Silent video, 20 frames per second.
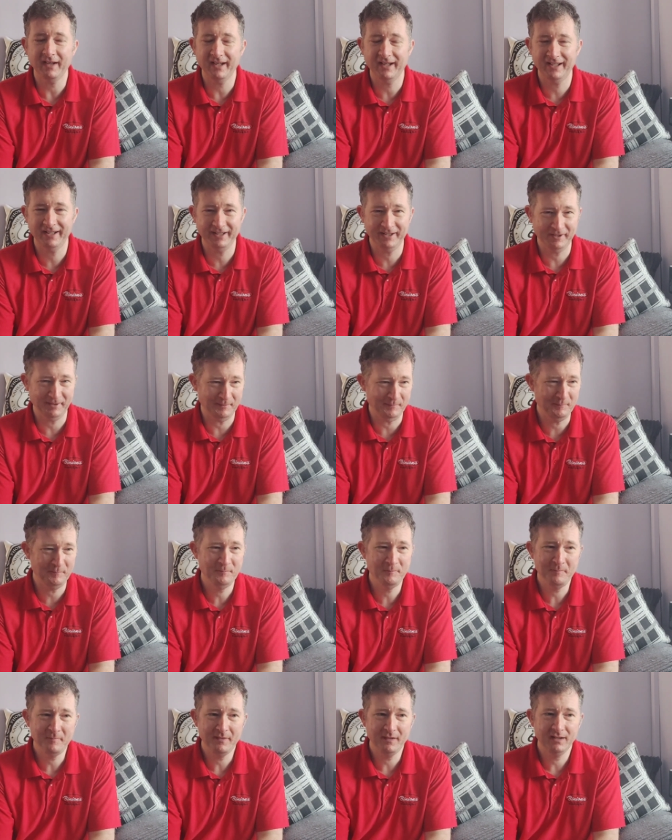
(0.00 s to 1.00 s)
um,
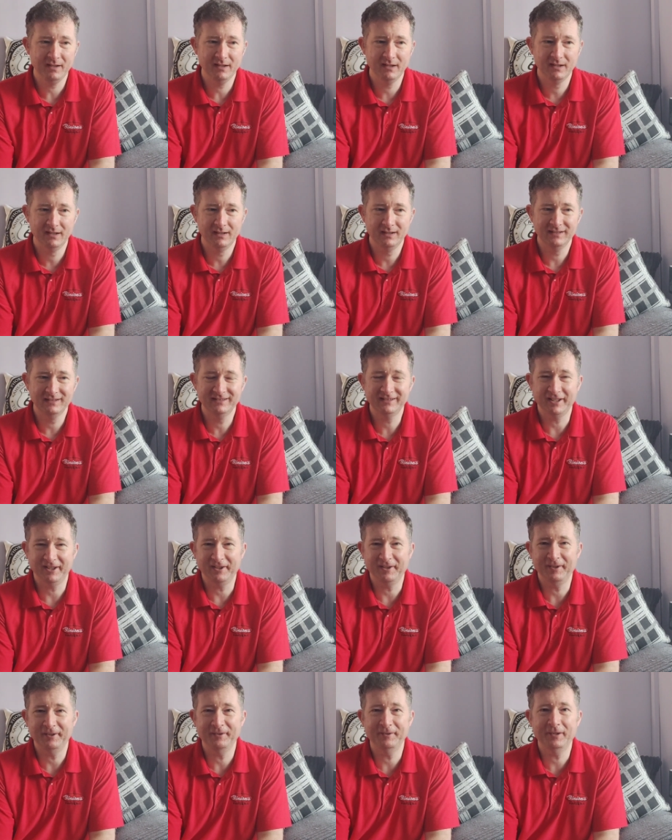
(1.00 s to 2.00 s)

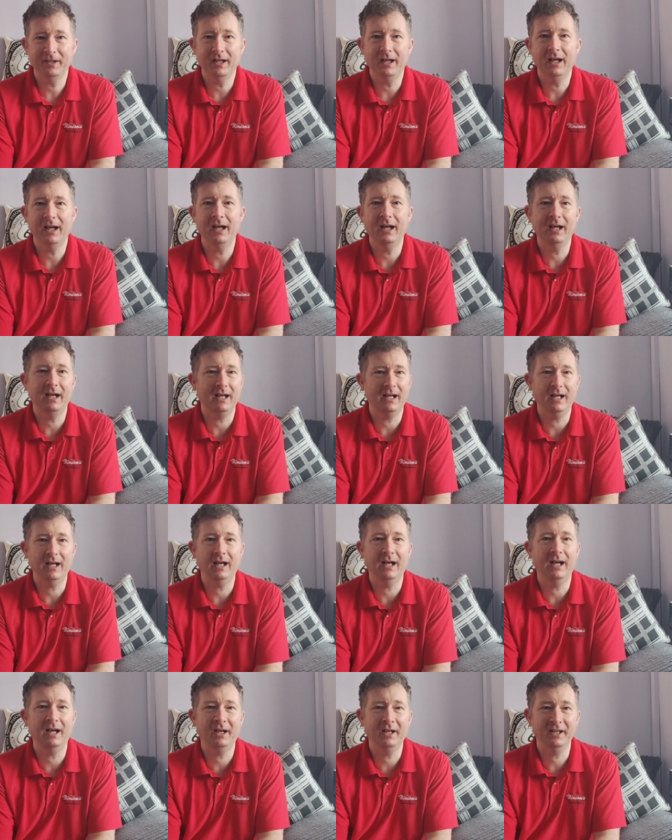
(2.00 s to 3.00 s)
so
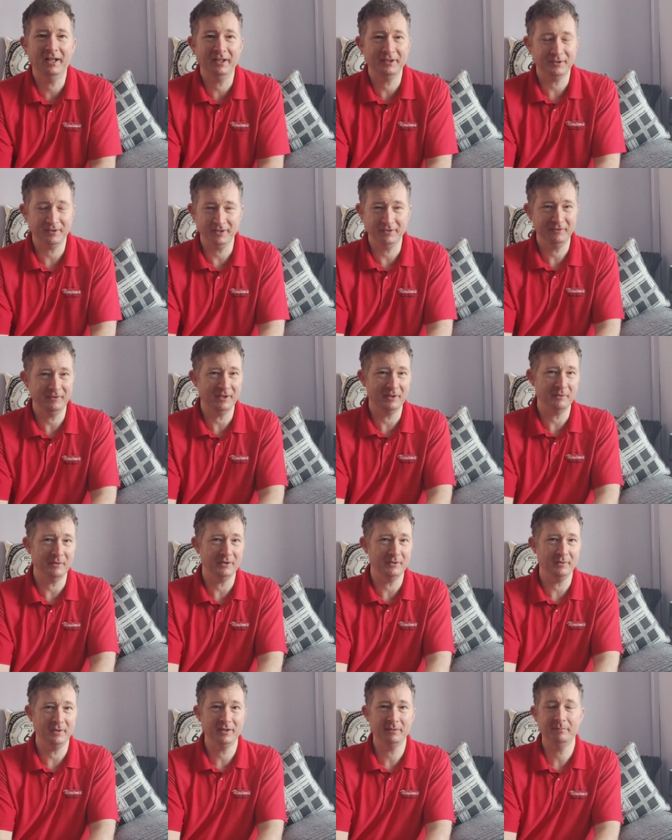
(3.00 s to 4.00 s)
I, I don't even know what
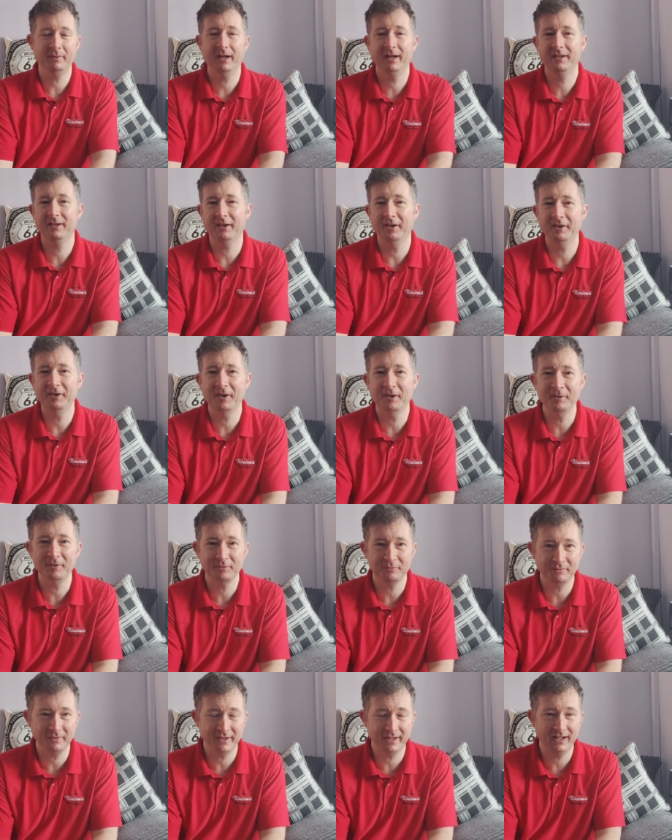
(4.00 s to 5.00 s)
to expect. I know it's
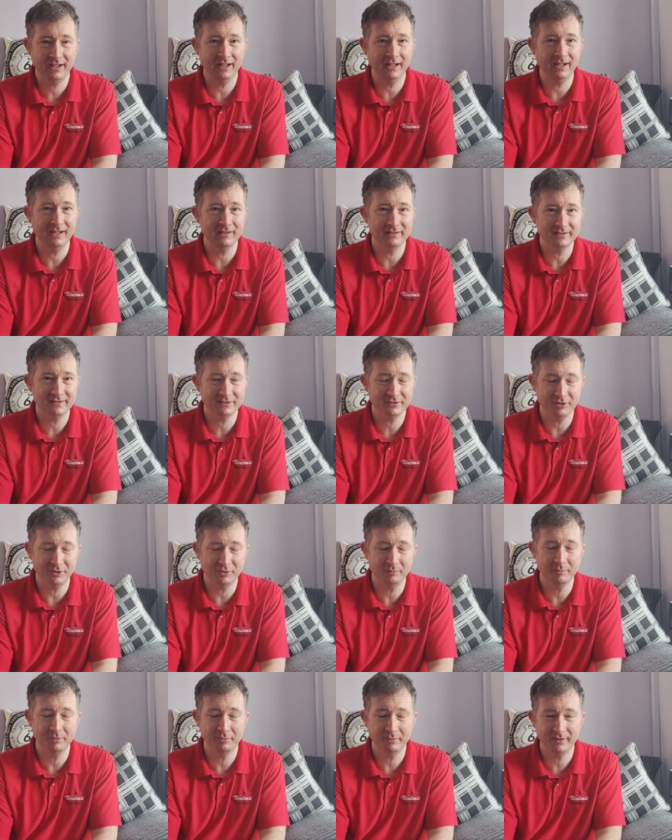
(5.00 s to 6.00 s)
really
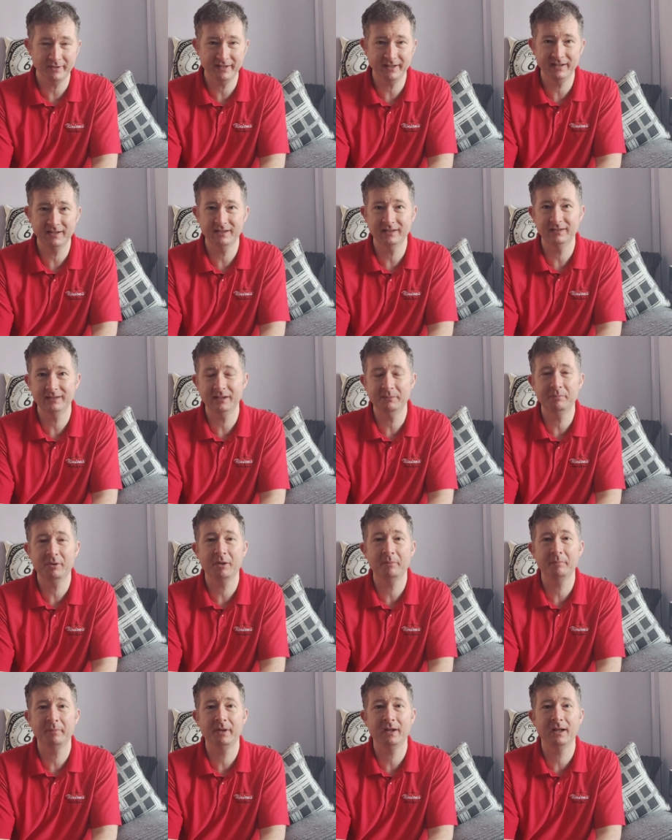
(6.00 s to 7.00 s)
super ridiculously
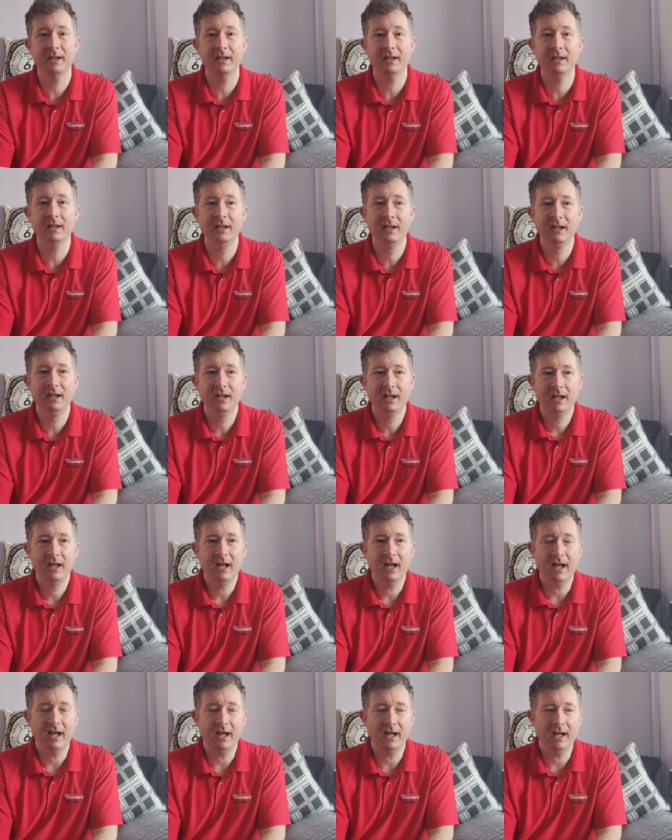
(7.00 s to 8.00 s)
popular.
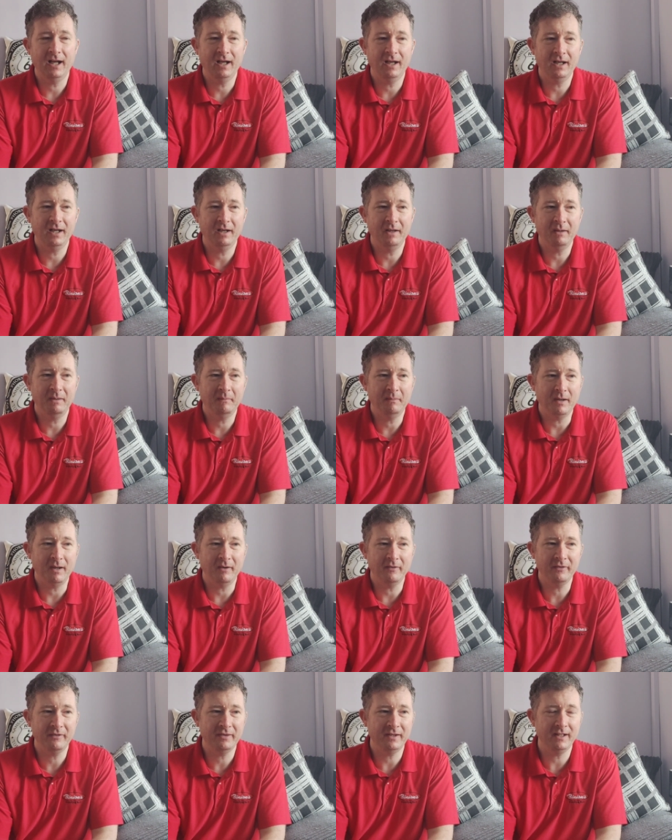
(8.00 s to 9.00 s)
Um, I
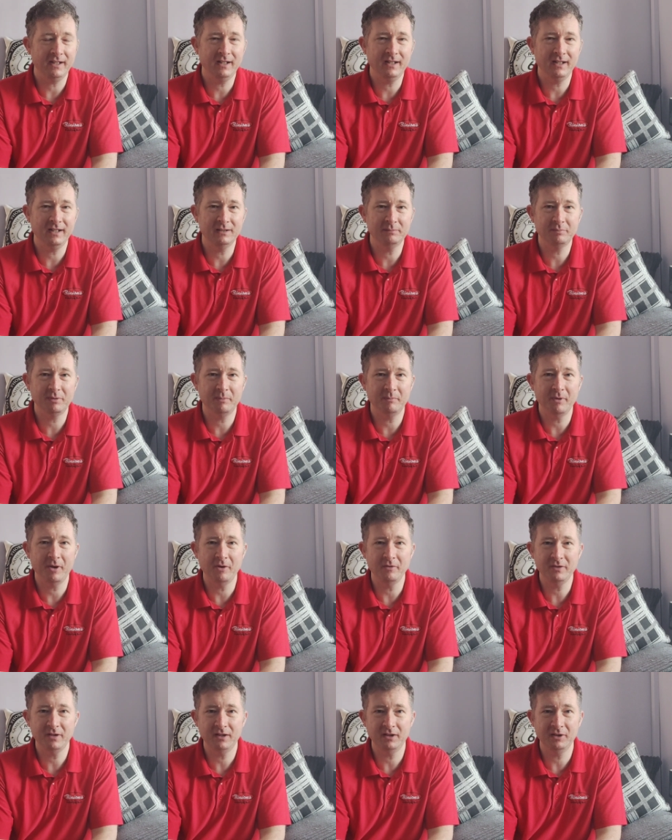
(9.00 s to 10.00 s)
think it's
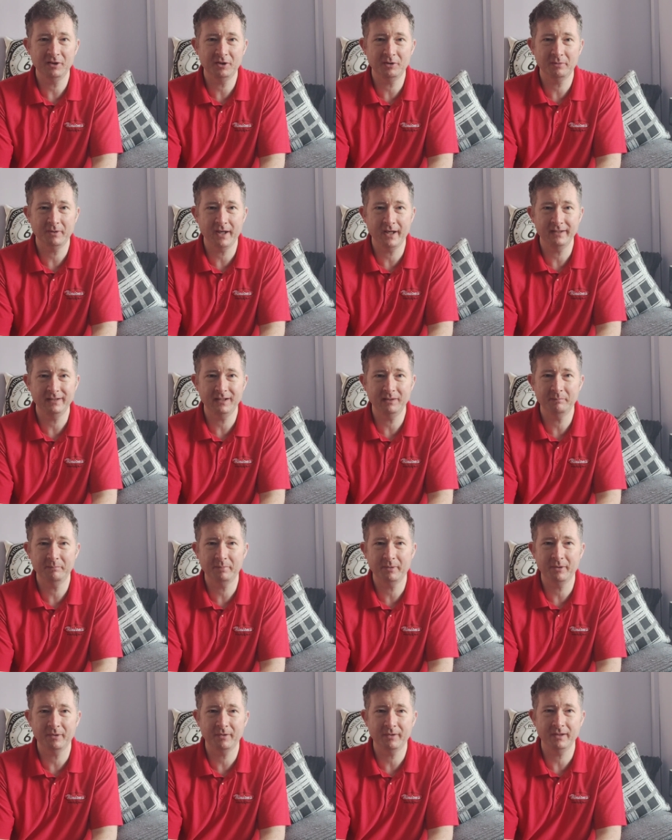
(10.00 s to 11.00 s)
promoted and created
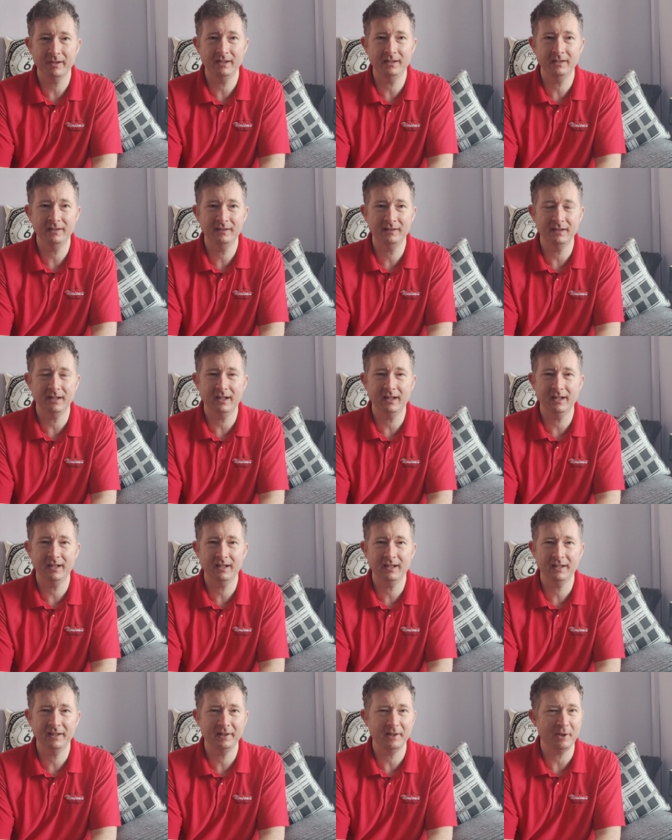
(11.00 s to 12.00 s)
by
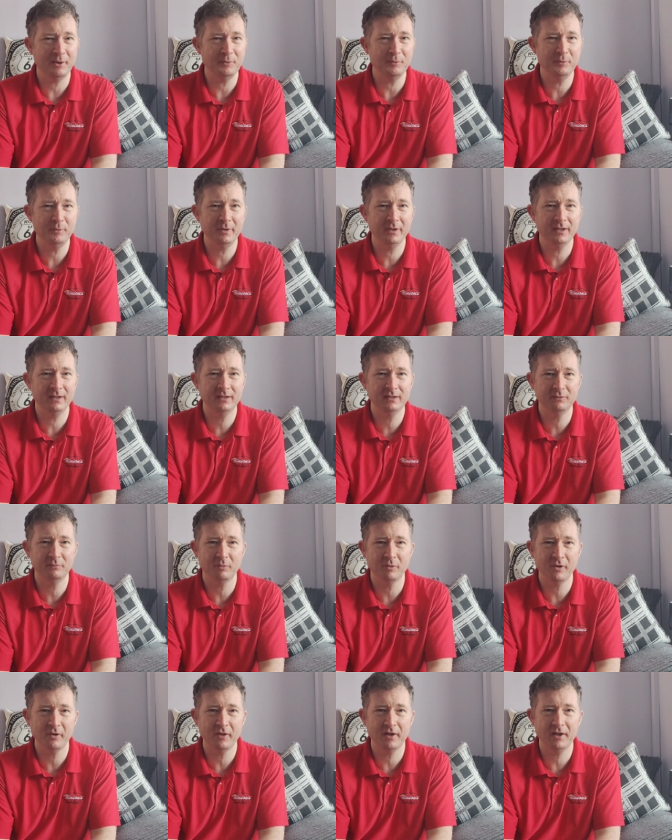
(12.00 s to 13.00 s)
uh, Logan,
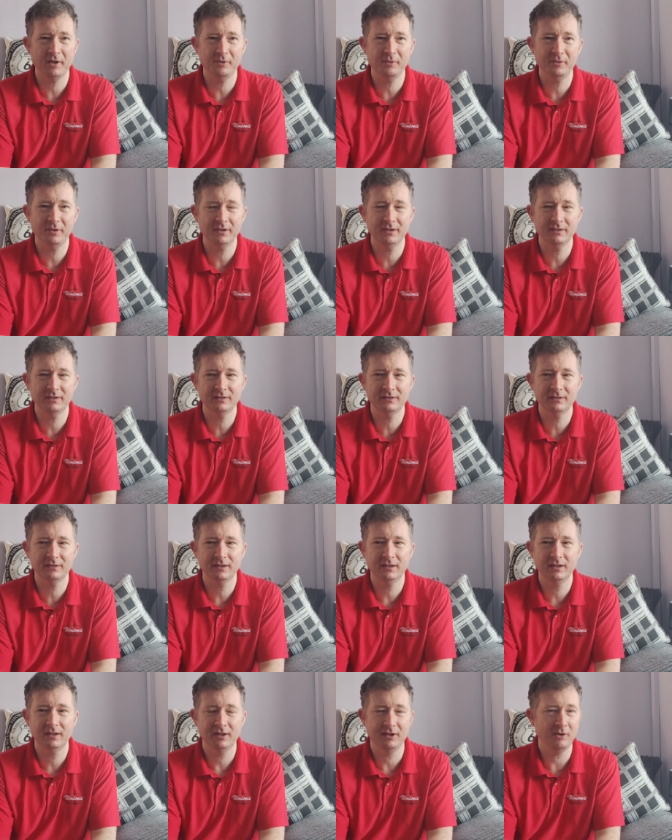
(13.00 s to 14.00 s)
one of the Logans,
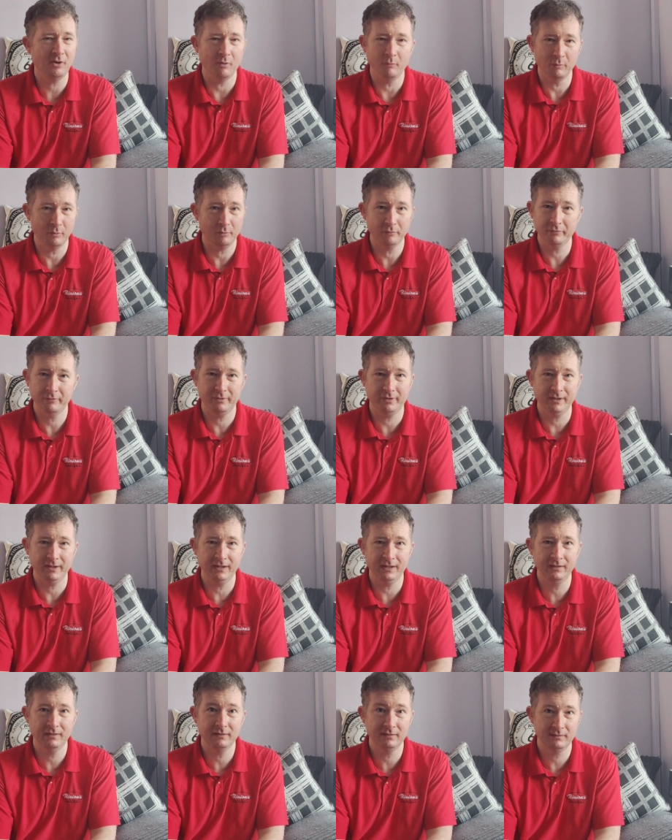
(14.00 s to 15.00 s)
not
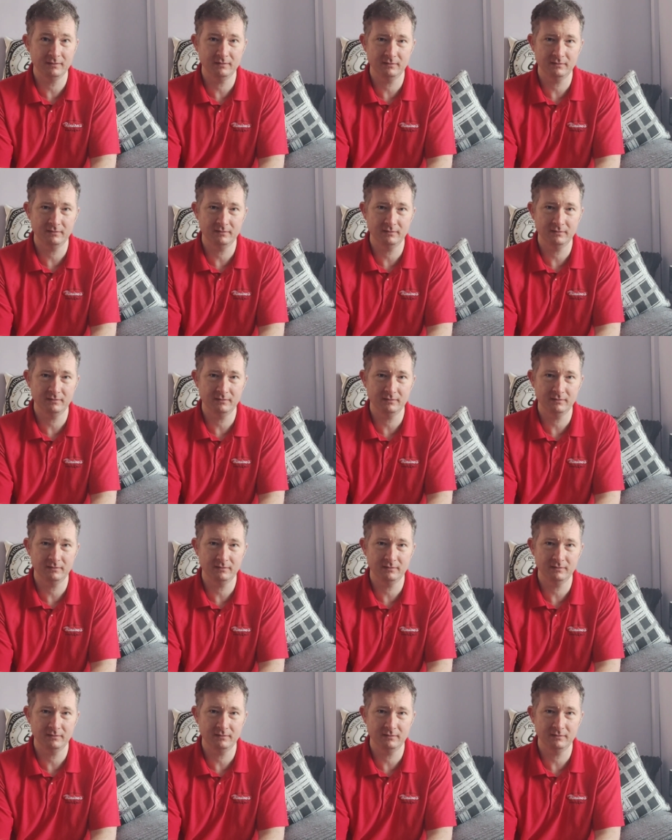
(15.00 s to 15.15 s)
Wolverine.